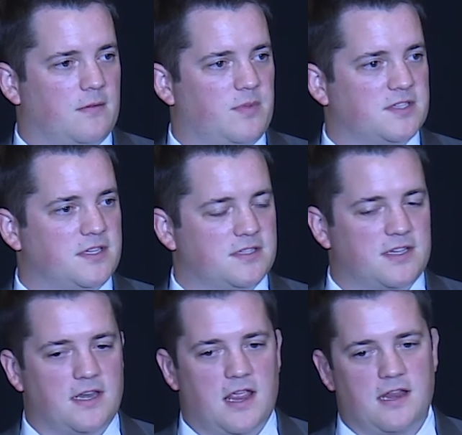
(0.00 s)
business
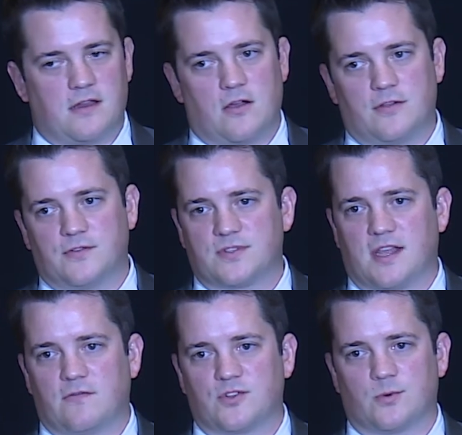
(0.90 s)
and all those
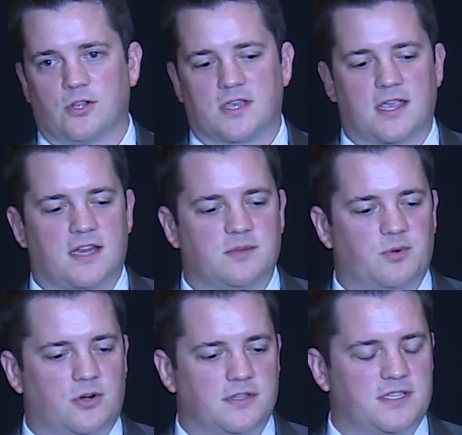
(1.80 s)
levers we're looking at to
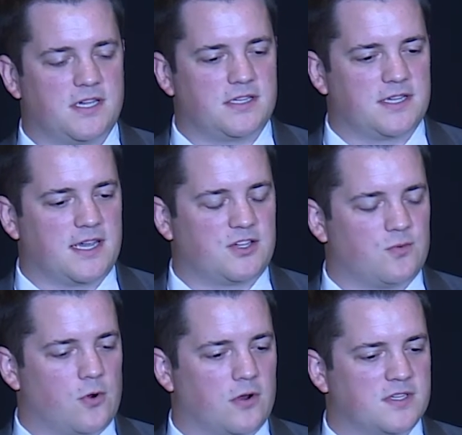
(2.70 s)
pull to get
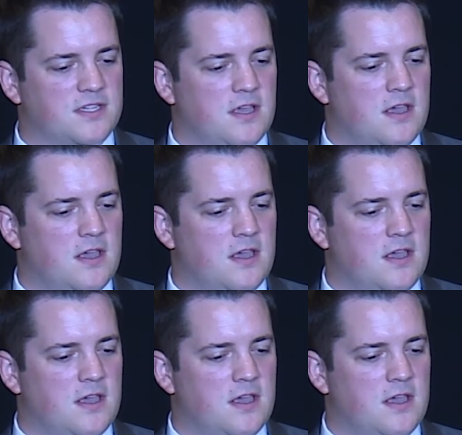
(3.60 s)
towards